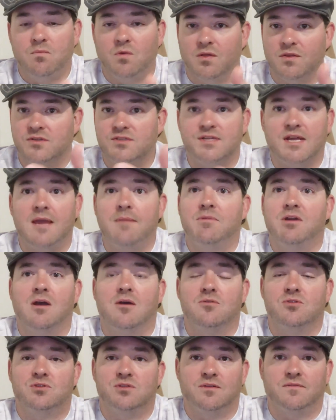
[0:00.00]
Well, the same
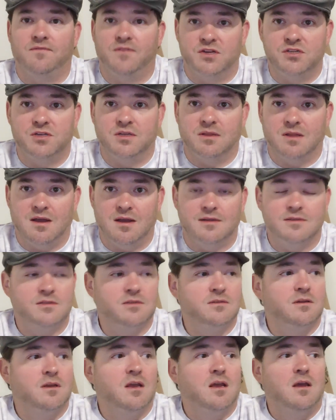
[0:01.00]
goes to fishing
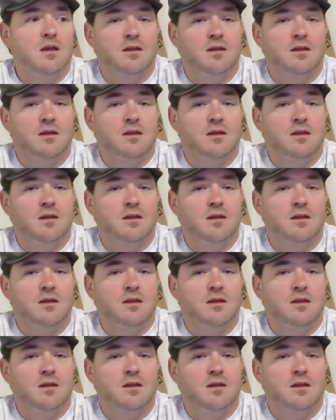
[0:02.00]
lines.